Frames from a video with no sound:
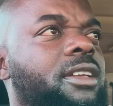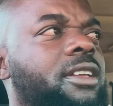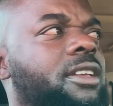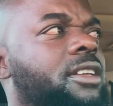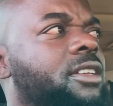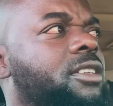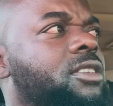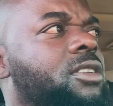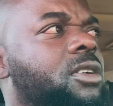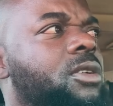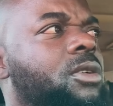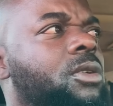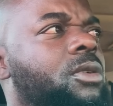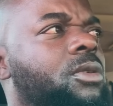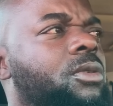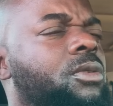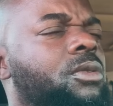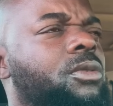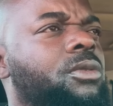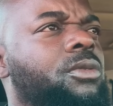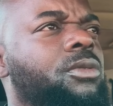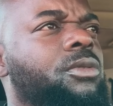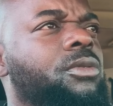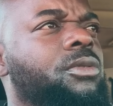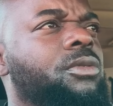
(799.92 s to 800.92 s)

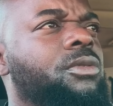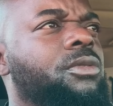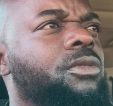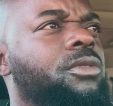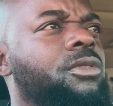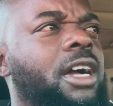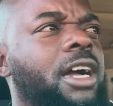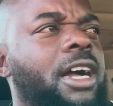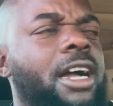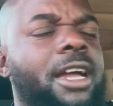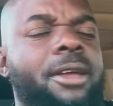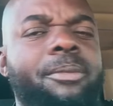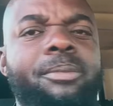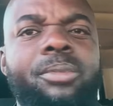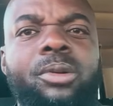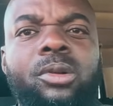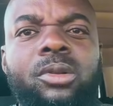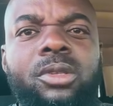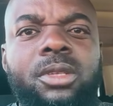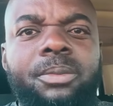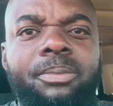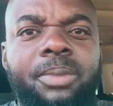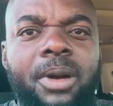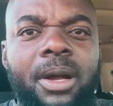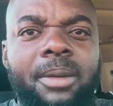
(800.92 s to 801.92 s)
So I pulled
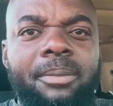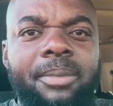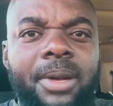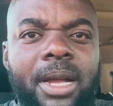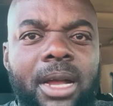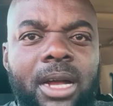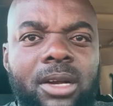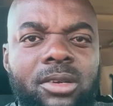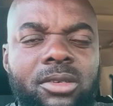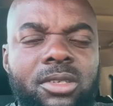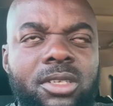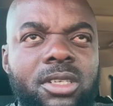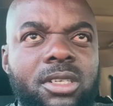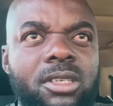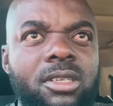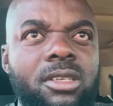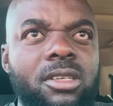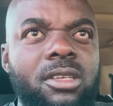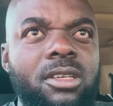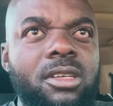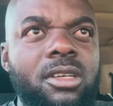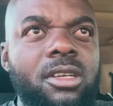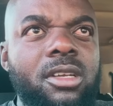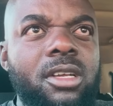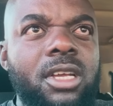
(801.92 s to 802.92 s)
the pump out
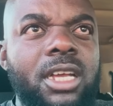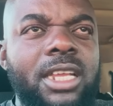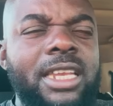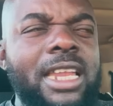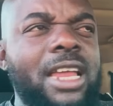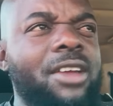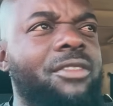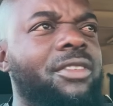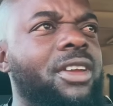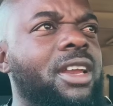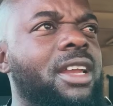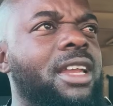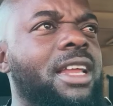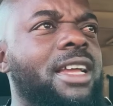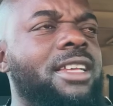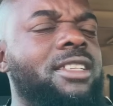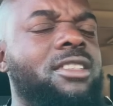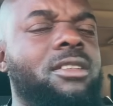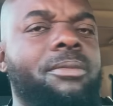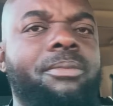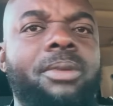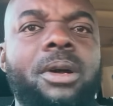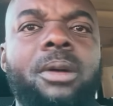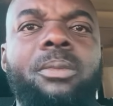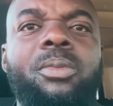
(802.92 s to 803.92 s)
and I realized
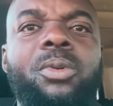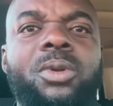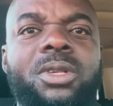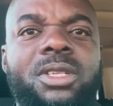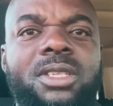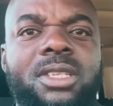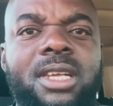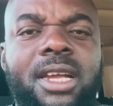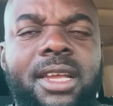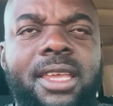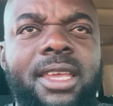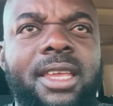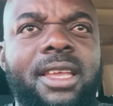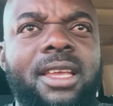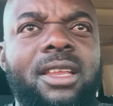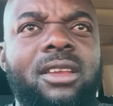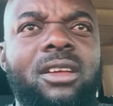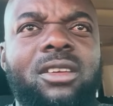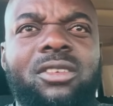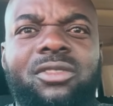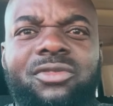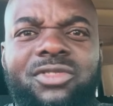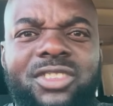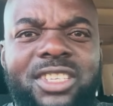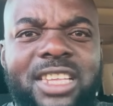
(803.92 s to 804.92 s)
the pump was sucking a
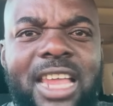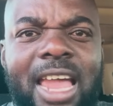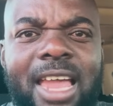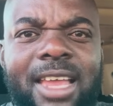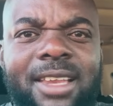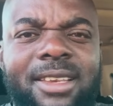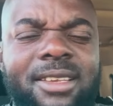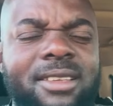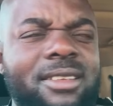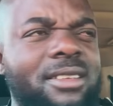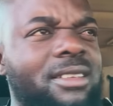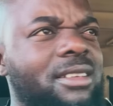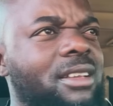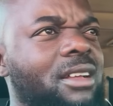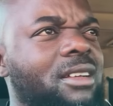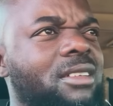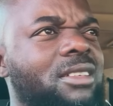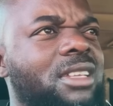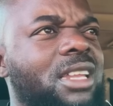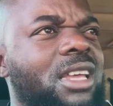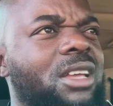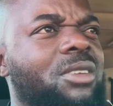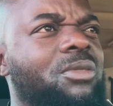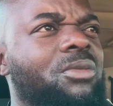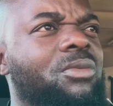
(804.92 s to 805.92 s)
lot of sand. I was
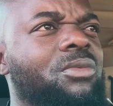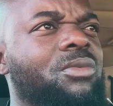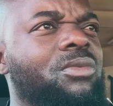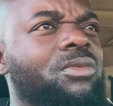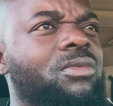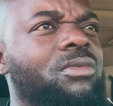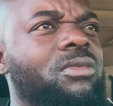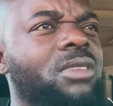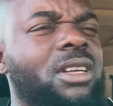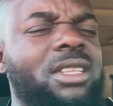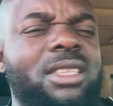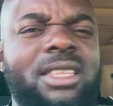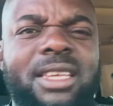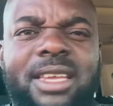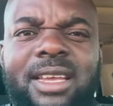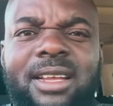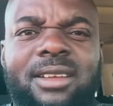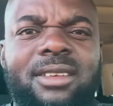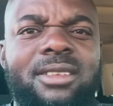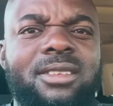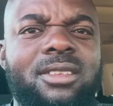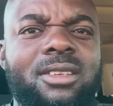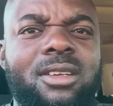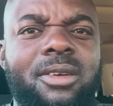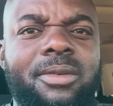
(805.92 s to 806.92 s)
like, what the
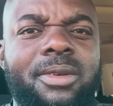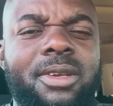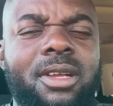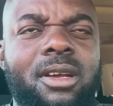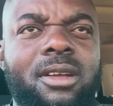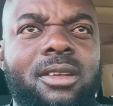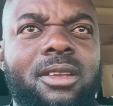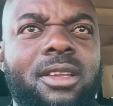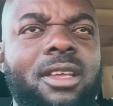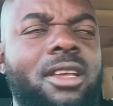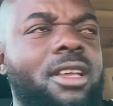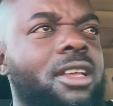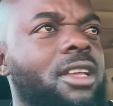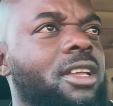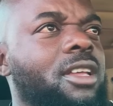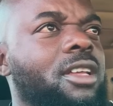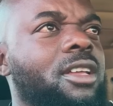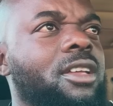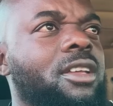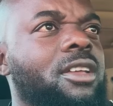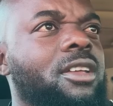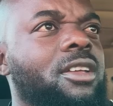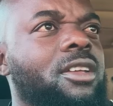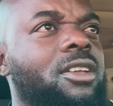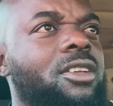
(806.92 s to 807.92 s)
hell is going on?
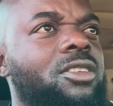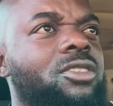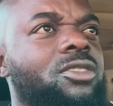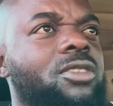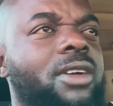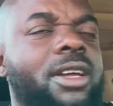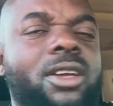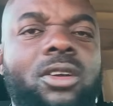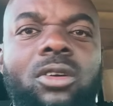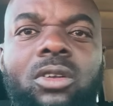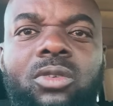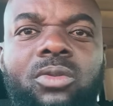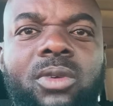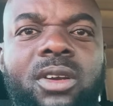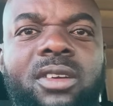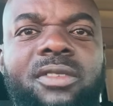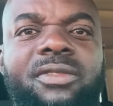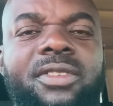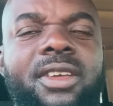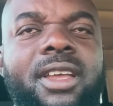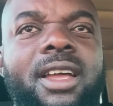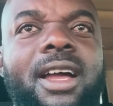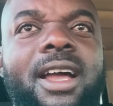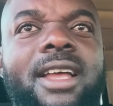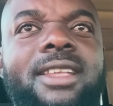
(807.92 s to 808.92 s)
So I called one of
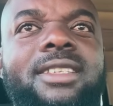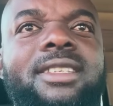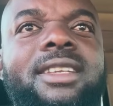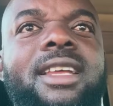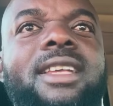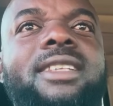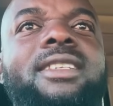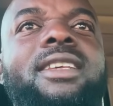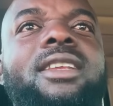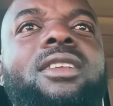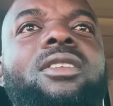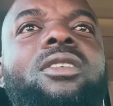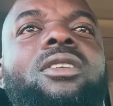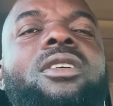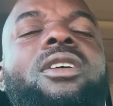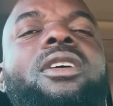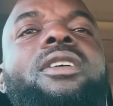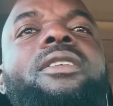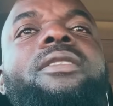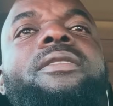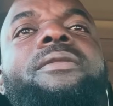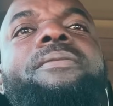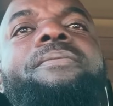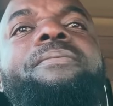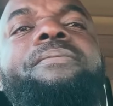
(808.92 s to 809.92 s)
the guys and I said, look,
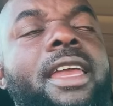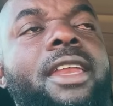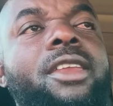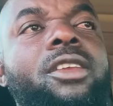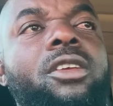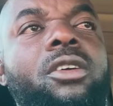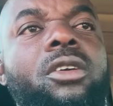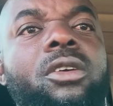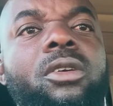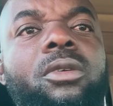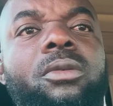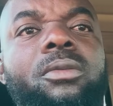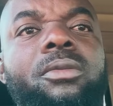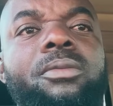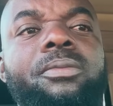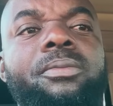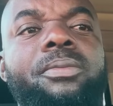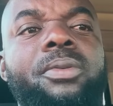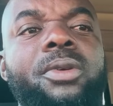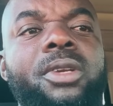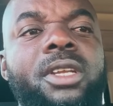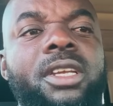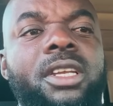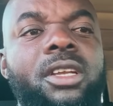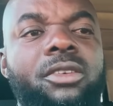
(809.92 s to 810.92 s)
can you
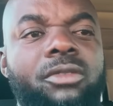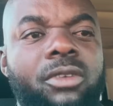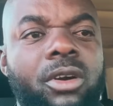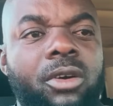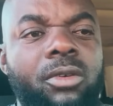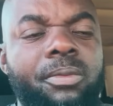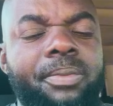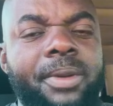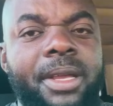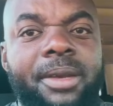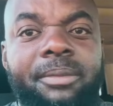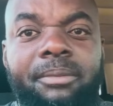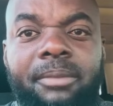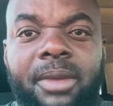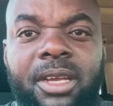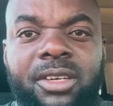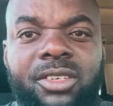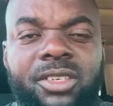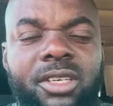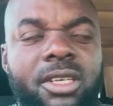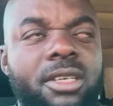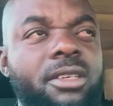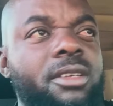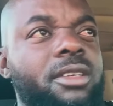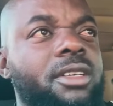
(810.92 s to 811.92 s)
put in a rope and
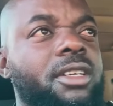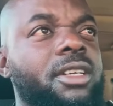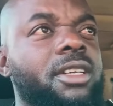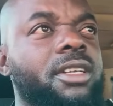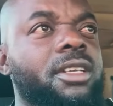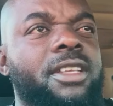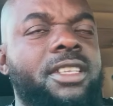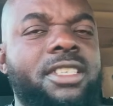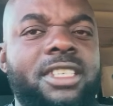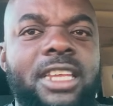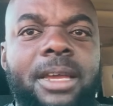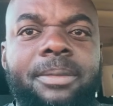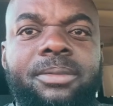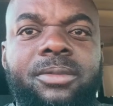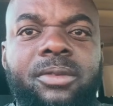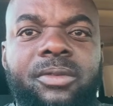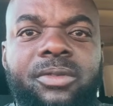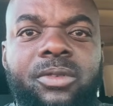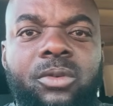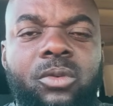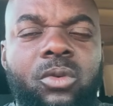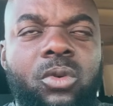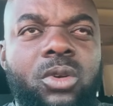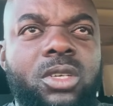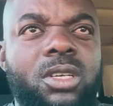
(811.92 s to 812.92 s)
measure the depth of
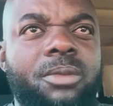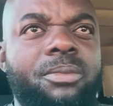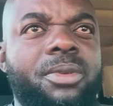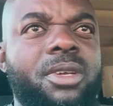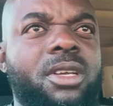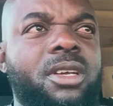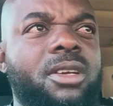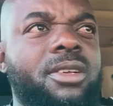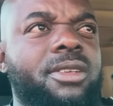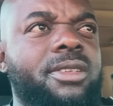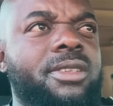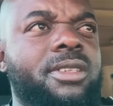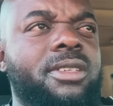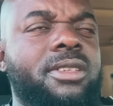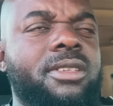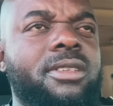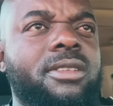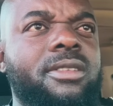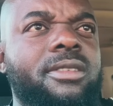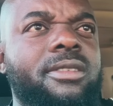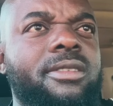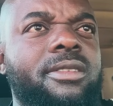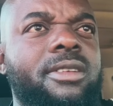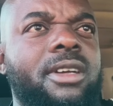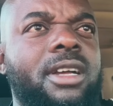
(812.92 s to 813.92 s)
the water, because
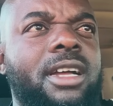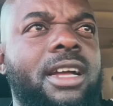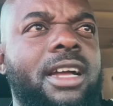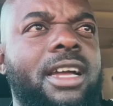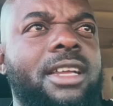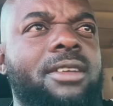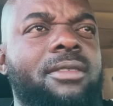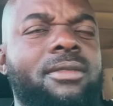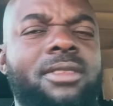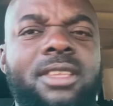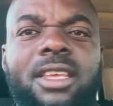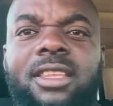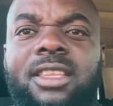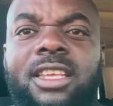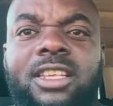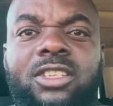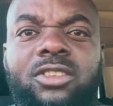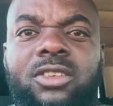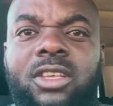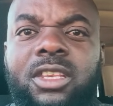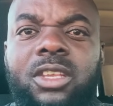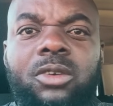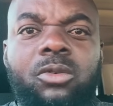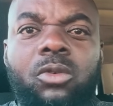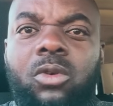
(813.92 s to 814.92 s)
I don't think there's
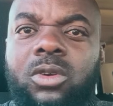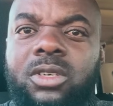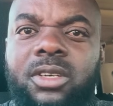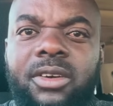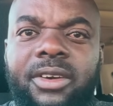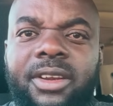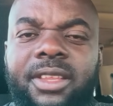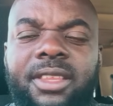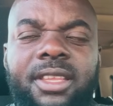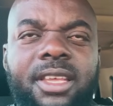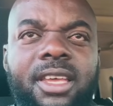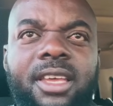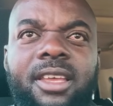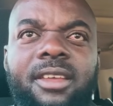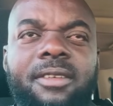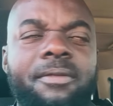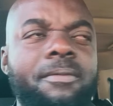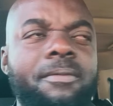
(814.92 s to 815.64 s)
any water in there.